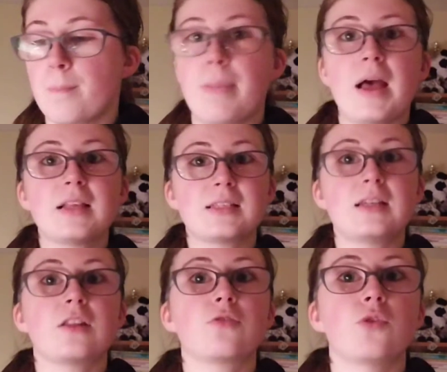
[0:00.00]
passed
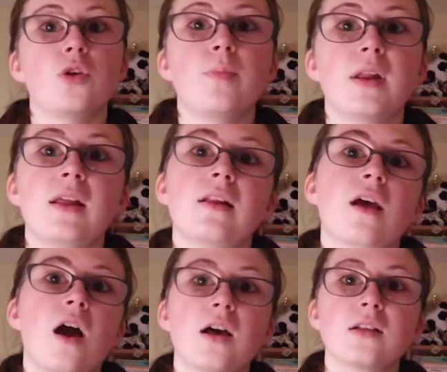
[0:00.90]
it through, but it had
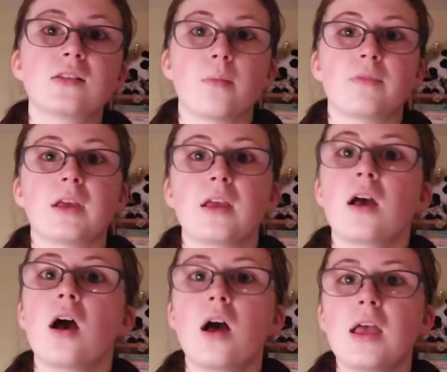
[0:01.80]
cut something
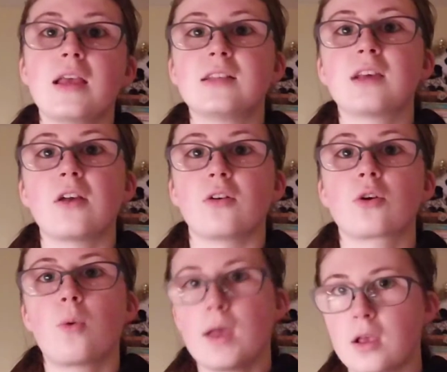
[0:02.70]
inside her
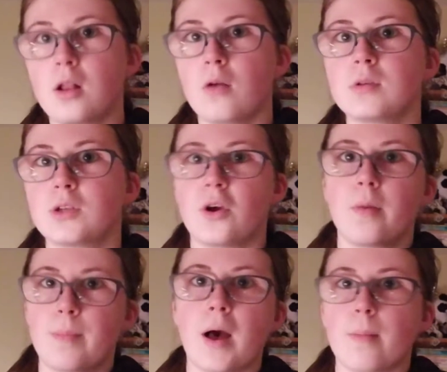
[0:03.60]
quite close to her
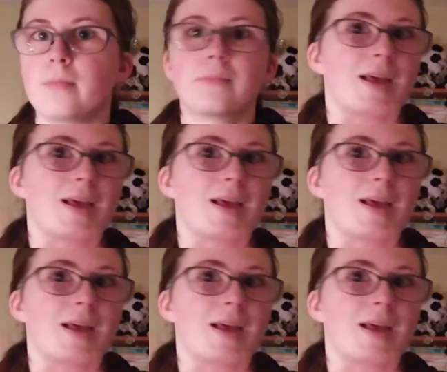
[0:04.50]
bum.